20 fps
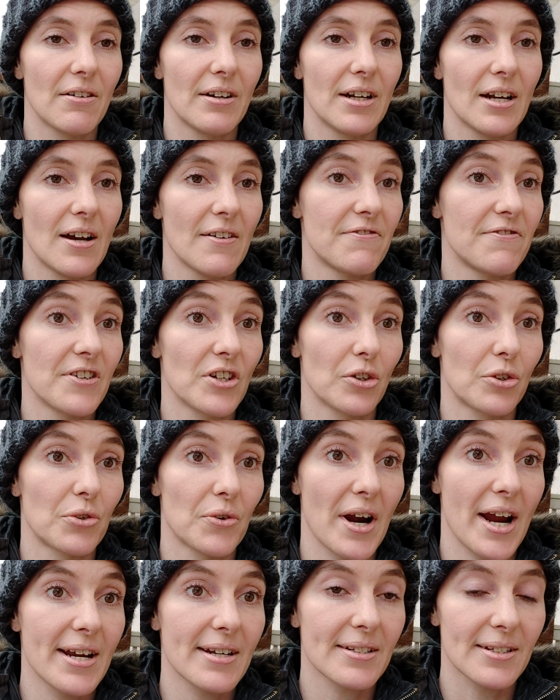and I feel
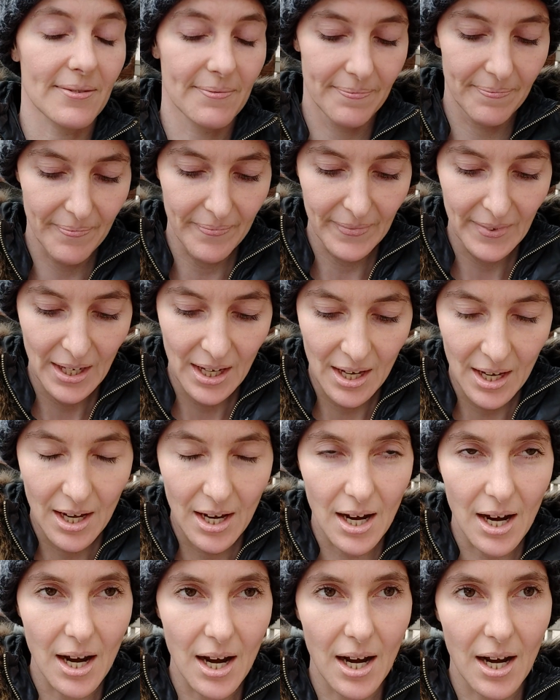great.
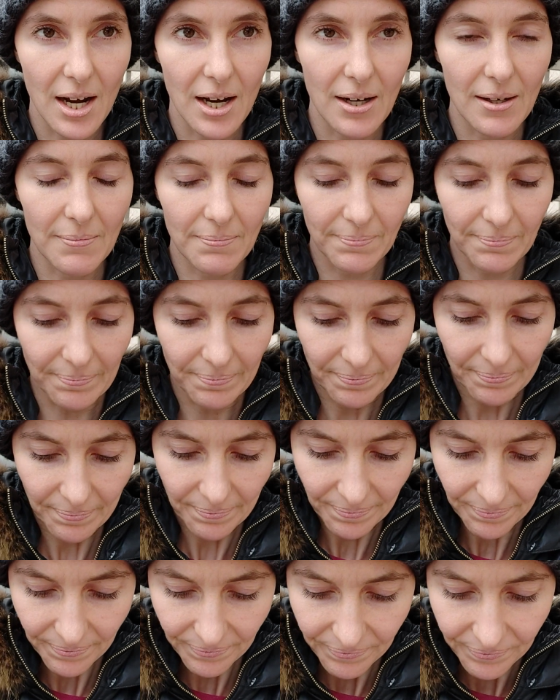So
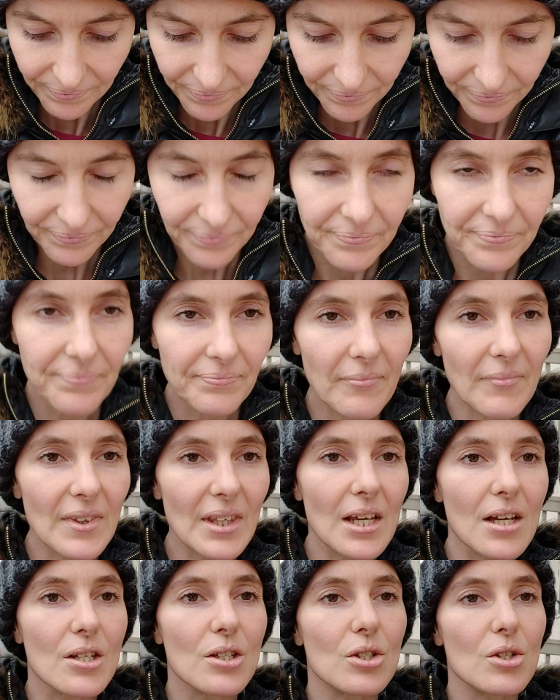
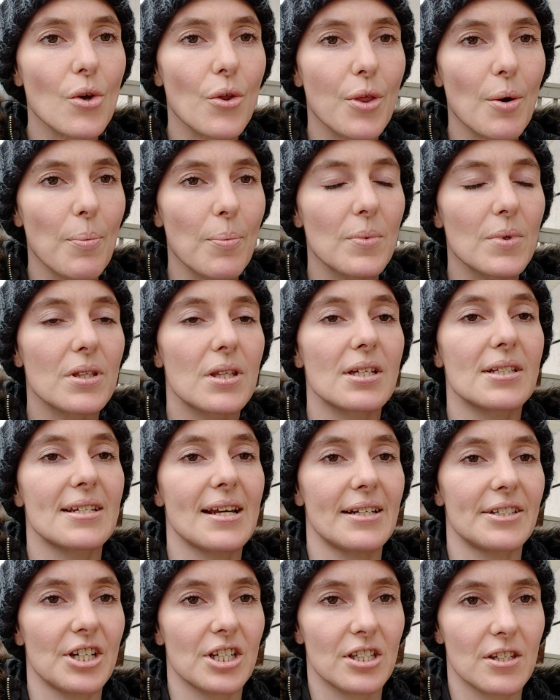the
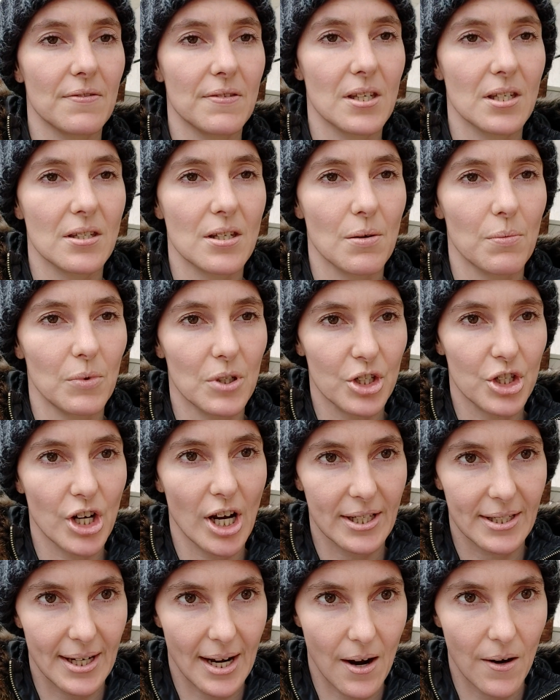digestive system will
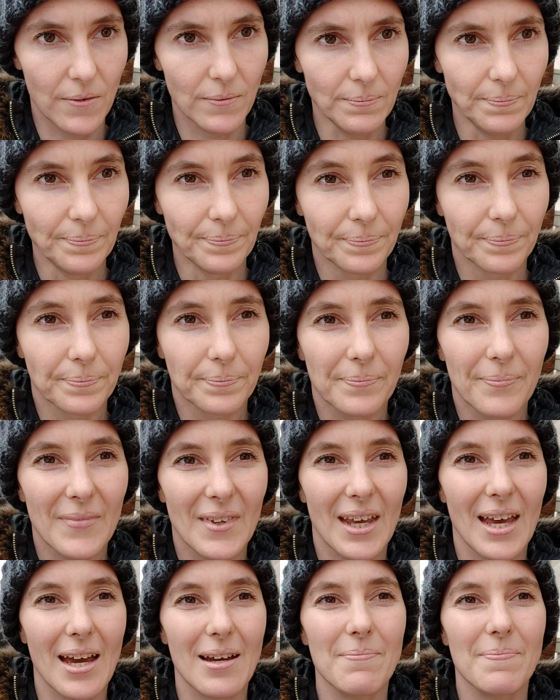shut down.
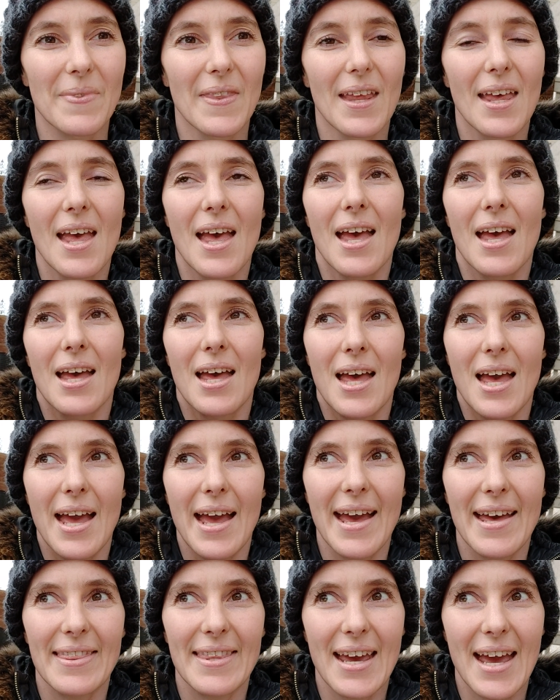Okay.
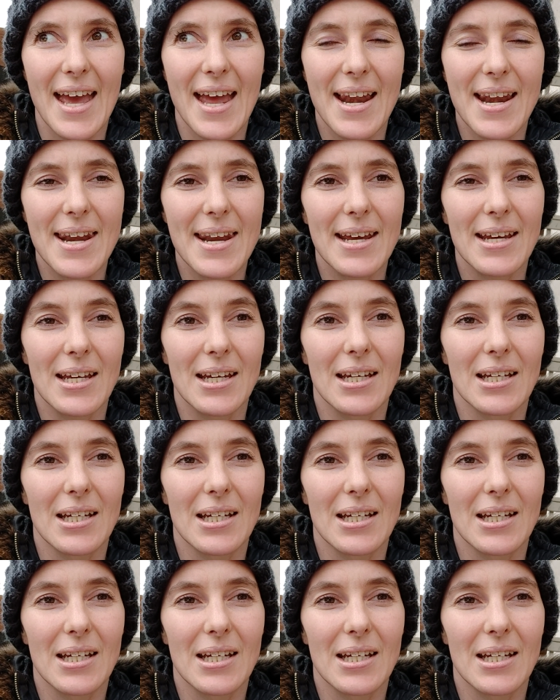And then